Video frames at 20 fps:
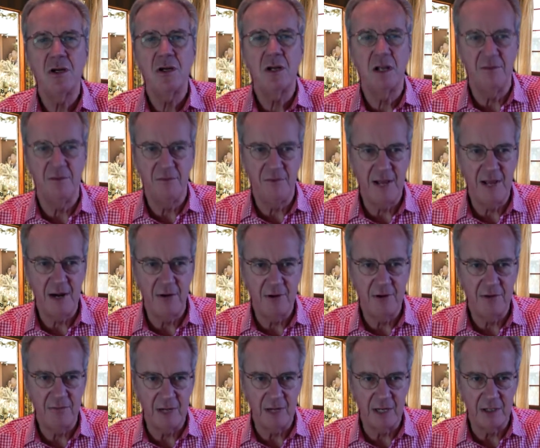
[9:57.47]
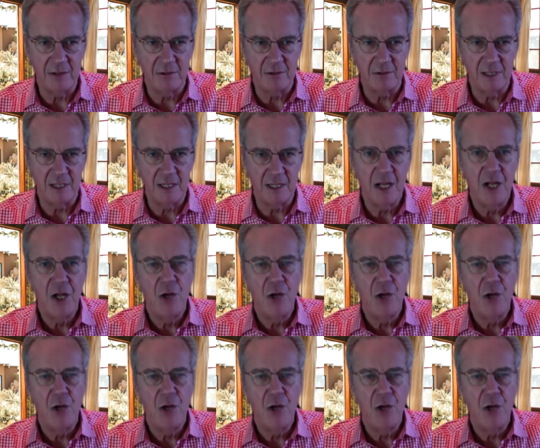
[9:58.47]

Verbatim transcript: Confederate victory,